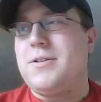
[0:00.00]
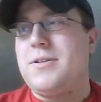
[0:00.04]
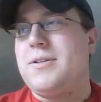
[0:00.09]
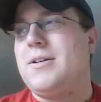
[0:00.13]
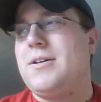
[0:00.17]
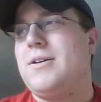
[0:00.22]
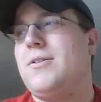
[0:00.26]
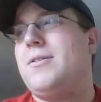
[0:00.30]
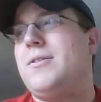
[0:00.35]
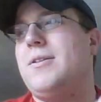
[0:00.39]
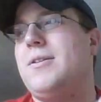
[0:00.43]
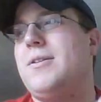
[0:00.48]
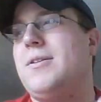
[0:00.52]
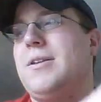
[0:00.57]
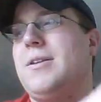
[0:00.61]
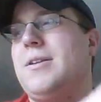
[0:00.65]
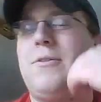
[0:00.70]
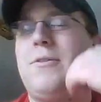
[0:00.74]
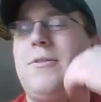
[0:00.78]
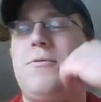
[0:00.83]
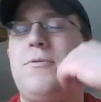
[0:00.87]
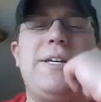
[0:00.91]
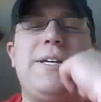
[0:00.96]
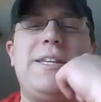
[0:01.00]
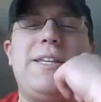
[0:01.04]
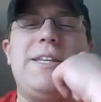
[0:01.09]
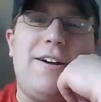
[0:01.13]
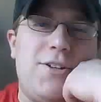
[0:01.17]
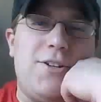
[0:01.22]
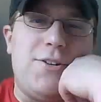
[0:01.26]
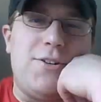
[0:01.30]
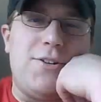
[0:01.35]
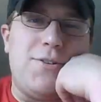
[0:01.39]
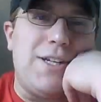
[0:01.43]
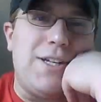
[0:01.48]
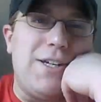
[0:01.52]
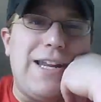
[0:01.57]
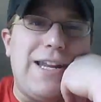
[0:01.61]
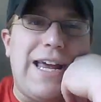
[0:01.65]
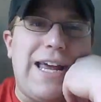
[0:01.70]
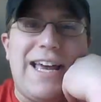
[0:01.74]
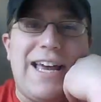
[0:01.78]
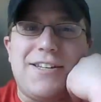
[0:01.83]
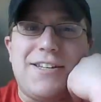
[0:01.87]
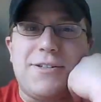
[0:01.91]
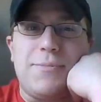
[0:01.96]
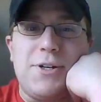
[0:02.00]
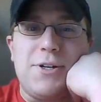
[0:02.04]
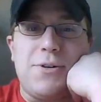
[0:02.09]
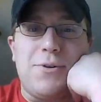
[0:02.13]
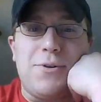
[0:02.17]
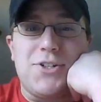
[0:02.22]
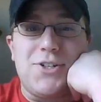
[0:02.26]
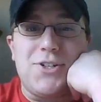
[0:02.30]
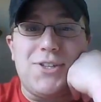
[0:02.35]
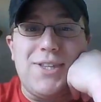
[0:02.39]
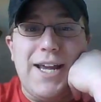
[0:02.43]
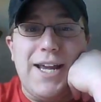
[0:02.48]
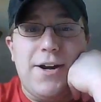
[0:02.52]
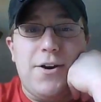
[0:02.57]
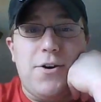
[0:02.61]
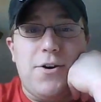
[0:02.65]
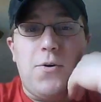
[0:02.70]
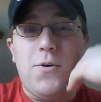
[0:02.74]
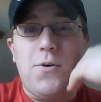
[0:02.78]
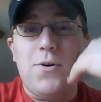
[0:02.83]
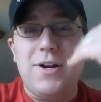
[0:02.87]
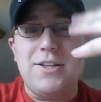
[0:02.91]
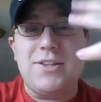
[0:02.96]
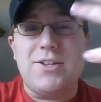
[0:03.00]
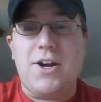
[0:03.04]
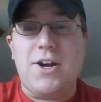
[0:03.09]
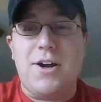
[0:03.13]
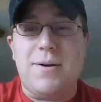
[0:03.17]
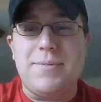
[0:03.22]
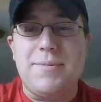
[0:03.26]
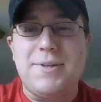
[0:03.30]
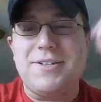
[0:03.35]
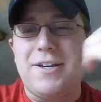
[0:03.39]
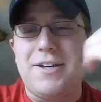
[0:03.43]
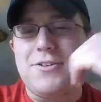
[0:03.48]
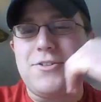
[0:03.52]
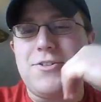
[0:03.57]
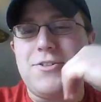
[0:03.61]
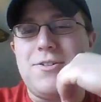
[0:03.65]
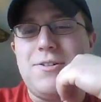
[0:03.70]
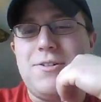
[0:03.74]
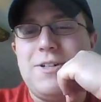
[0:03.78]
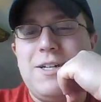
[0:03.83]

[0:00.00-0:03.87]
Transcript: Their link will be there, and you can ask me a question there or in the comment section.